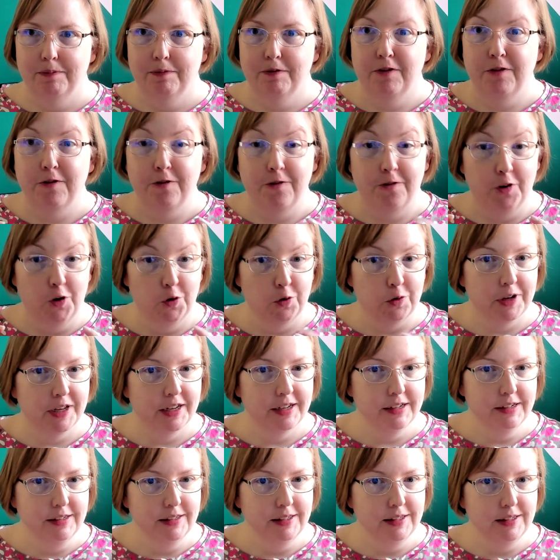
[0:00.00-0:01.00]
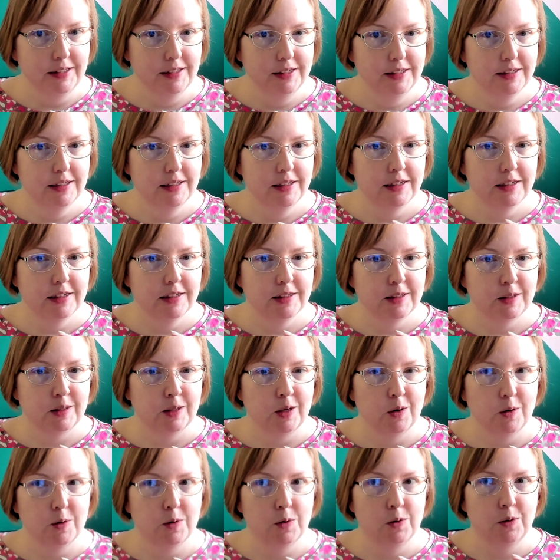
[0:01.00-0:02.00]
focus.
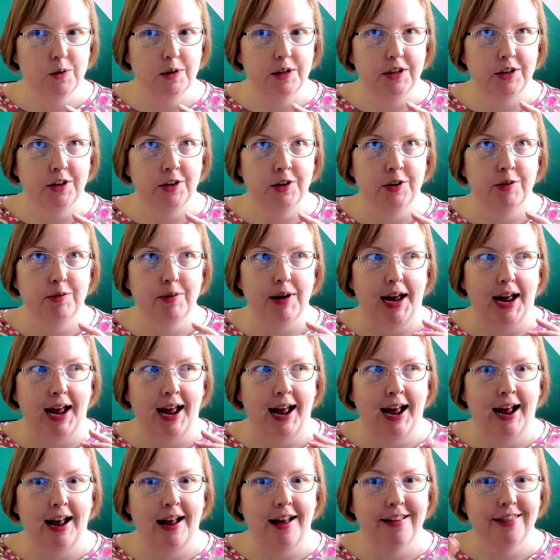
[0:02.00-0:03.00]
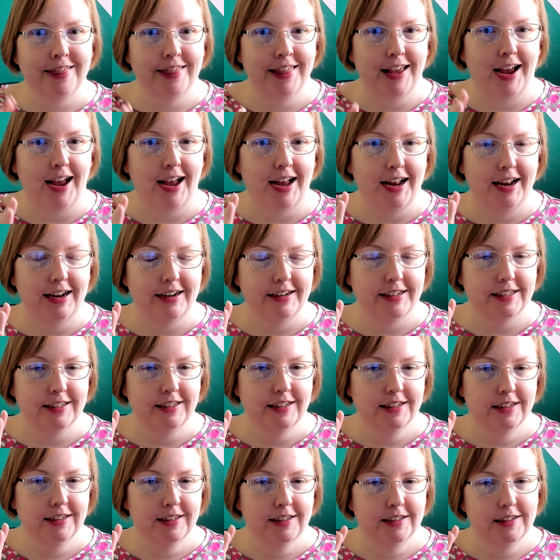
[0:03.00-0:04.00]
So you add that
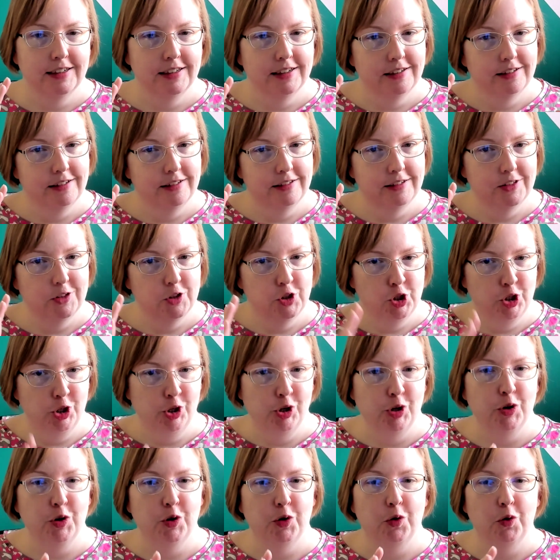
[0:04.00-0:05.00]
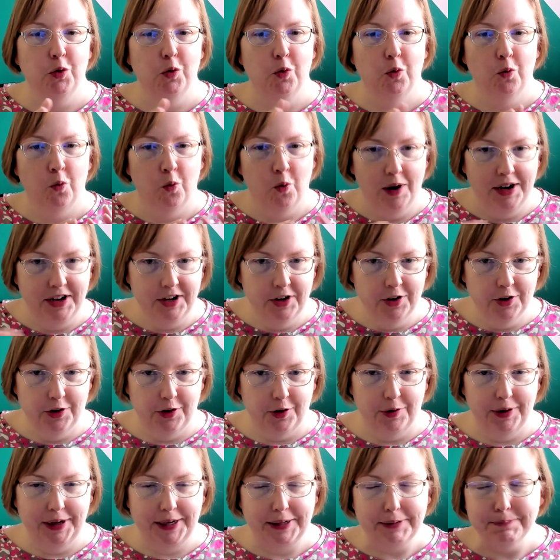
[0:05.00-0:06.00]
to what you're
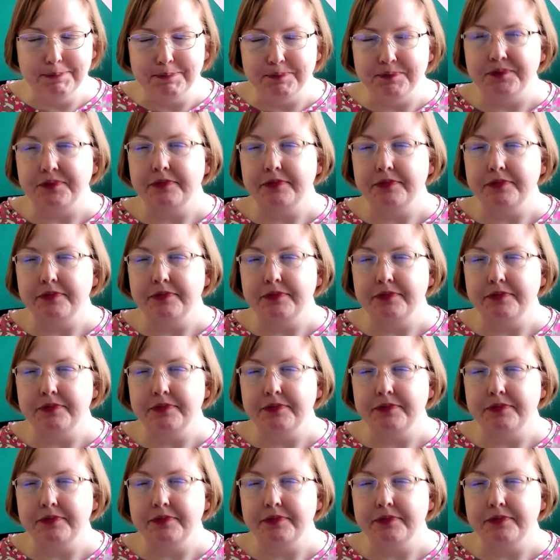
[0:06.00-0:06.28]
doing.